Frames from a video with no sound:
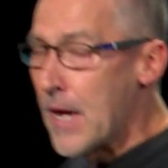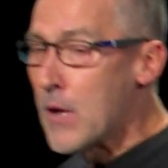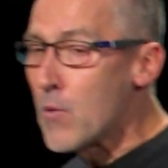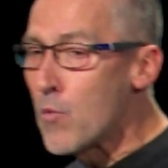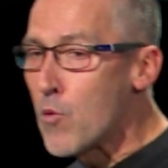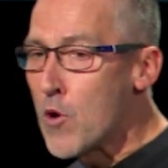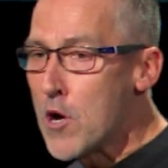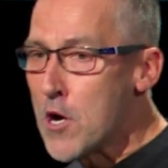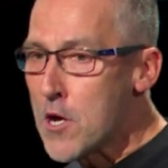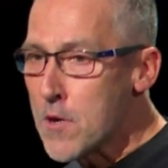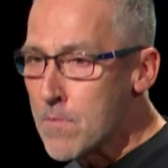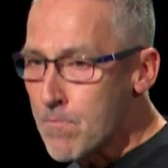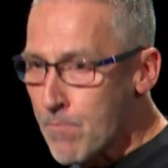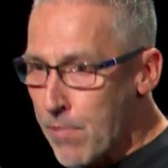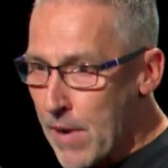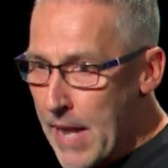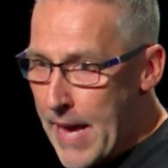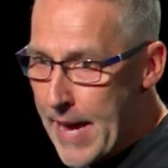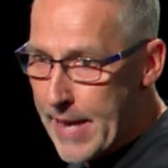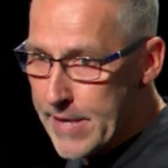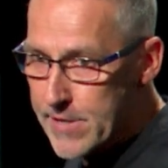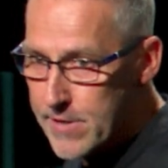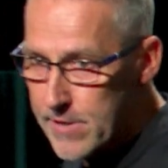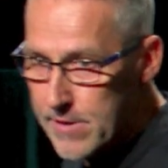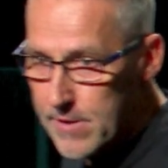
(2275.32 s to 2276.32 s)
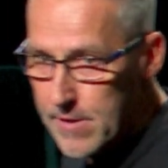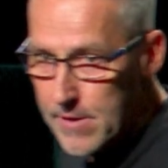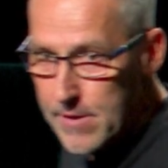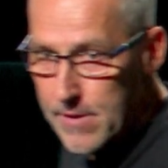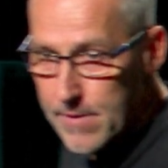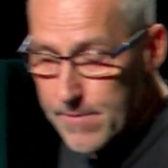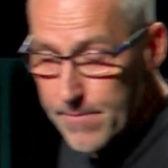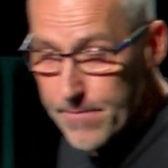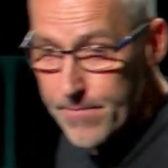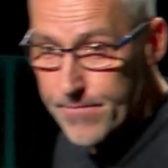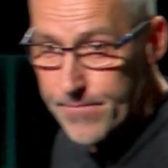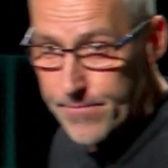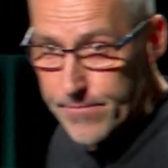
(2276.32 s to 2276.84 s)
they weren't blessed.
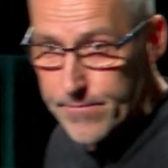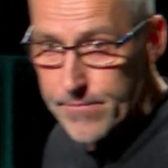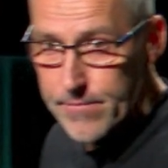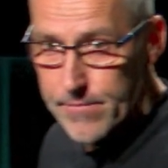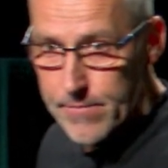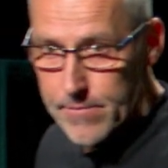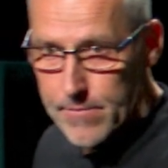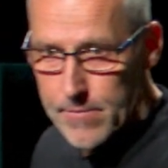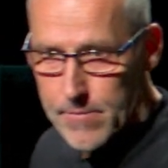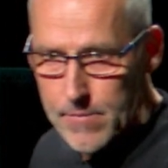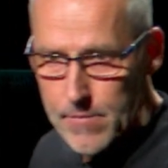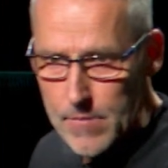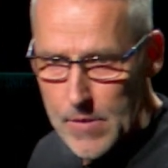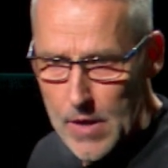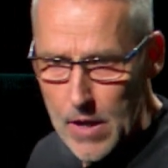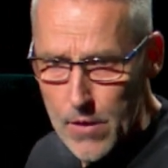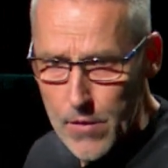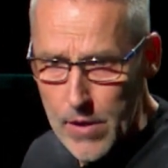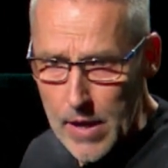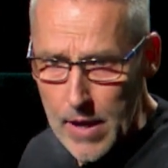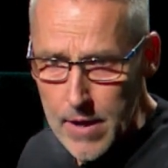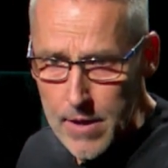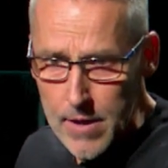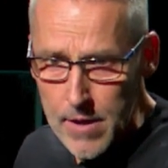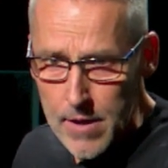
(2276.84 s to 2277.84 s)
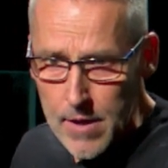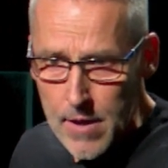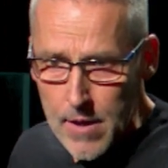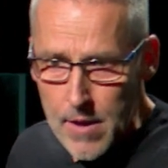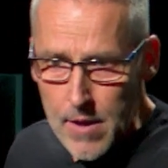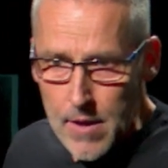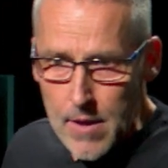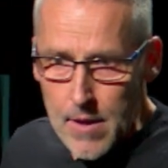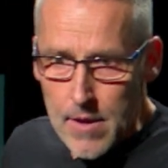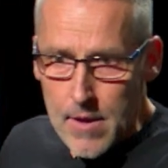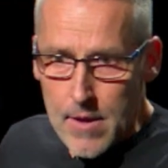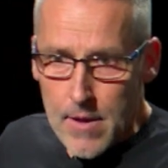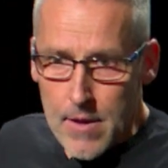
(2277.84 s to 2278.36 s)
Okay?
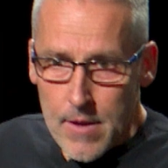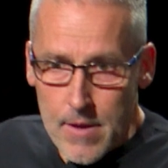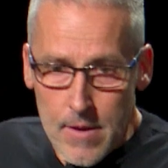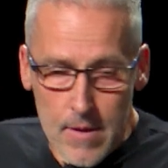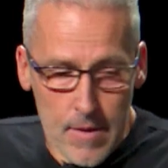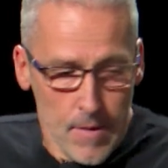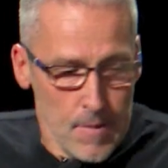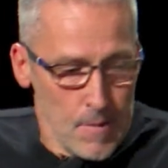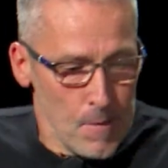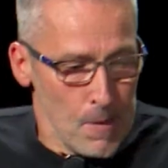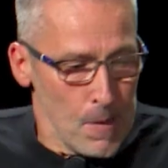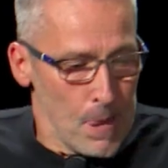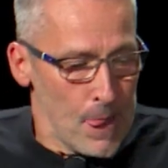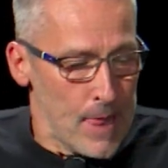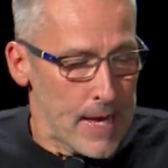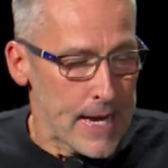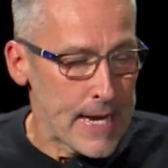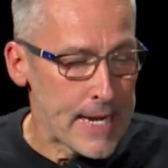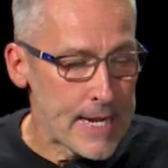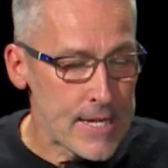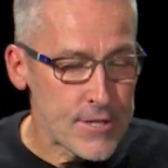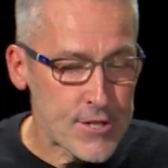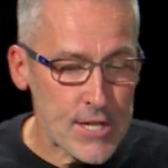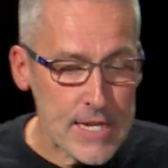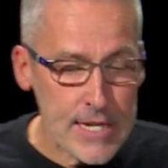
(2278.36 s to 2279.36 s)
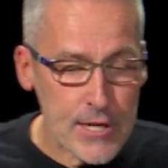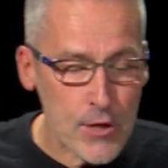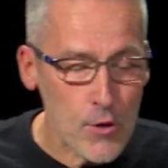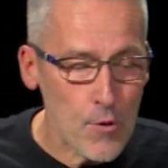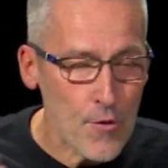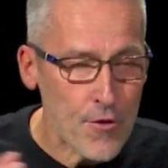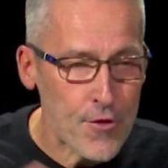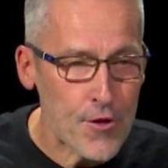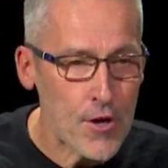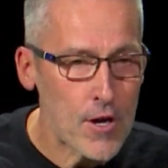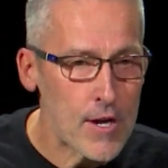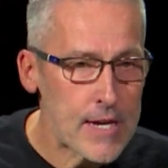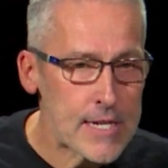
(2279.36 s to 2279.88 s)
In
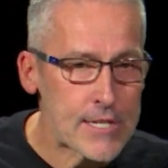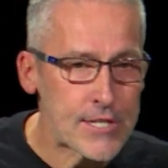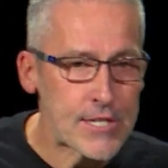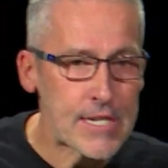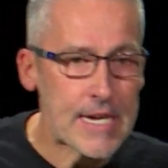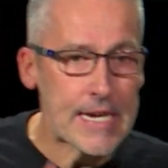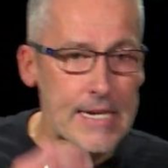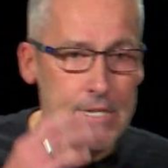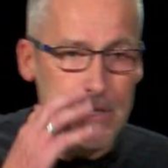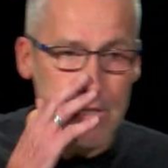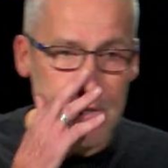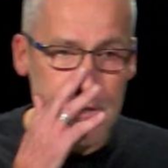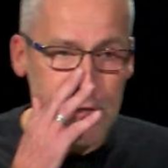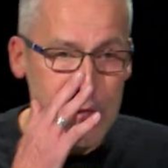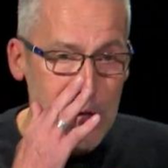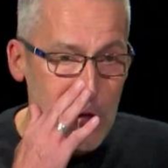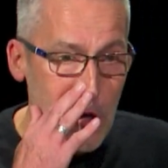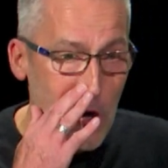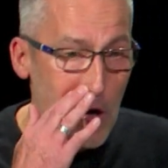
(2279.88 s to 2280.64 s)
Ezekiel 36,